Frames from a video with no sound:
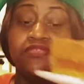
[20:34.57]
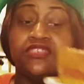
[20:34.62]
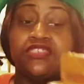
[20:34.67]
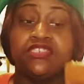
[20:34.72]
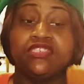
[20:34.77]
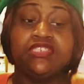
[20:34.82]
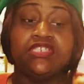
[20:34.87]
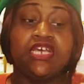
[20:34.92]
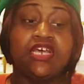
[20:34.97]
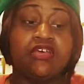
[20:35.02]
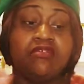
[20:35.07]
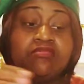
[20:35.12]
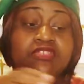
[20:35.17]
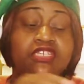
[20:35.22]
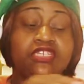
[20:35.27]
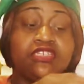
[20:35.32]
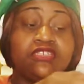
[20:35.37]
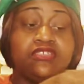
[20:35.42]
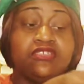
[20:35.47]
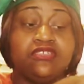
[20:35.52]
For the top
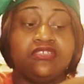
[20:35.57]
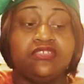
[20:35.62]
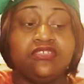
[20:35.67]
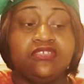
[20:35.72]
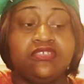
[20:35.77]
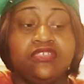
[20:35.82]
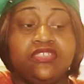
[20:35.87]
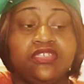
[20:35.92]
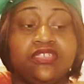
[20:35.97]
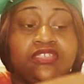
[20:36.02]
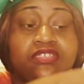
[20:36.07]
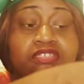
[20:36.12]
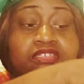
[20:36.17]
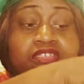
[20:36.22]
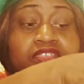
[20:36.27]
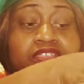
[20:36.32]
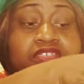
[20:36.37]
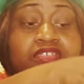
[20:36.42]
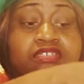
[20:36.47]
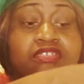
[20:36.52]
layer,
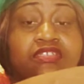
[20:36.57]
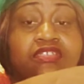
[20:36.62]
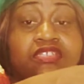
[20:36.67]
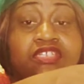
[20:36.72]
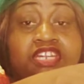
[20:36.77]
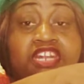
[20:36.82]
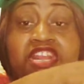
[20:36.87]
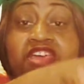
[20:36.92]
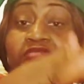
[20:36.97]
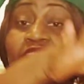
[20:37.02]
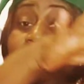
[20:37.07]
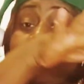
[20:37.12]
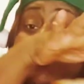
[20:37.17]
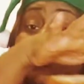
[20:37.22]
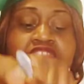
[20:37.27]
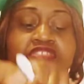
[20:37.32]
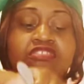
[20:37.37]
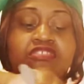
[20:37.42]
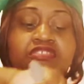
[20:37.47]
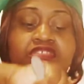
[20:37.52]
and I'm
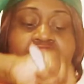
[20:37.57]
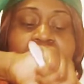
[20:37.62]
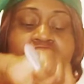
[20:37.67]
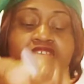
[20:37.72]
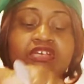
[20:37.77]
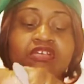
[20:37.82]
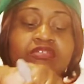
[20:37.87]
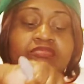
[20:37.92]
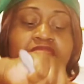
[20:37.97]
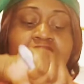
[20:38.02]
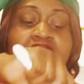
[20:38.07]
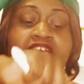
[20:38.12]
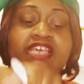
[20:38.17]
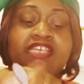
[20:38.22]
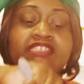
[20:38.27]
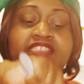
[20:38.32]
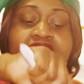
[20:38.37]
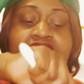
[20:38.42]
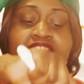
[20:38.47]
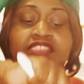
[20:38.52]
on your
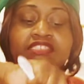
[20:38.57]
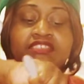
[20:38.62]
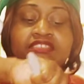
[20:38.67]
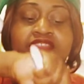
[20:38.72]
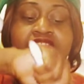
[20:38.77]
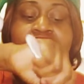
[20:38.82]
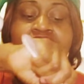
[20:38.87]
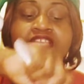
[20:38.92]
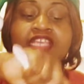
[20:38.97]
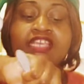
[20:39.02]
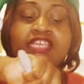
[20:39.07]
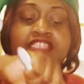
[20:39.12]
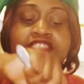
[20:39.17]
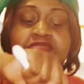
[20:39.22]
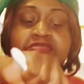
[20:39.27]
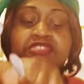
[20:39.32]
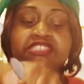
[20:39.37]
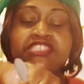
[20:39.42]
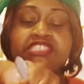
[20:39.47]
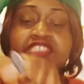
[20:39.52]
icing
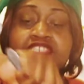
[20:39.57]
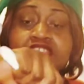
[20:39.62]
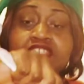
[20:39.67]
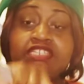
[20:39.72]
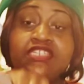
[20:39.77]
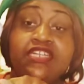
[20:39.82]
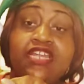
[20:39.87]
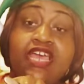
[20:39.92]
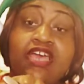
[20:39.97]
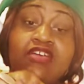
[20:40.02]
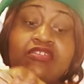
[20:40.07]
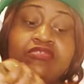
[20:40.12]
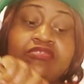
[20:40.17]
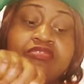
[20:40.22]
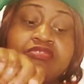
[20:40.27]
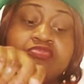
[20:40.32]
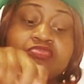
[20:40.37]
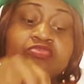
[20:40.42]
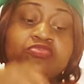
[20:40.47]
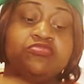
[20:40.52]
has been sitting
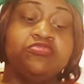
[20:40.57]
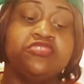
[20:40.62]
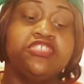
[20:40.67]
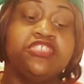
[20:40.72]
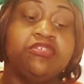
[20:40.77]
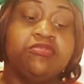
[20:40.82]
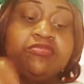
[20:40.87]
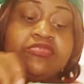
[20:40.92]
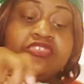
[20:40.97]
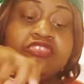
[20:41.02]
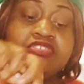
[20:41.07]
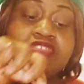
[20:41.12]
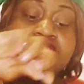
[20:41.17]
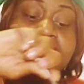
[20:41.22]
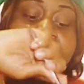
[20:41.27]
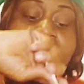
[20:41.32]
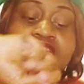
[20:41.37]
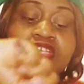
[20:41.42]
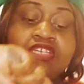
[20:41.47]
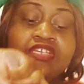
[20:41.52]
out room
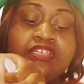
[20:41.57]
temperature,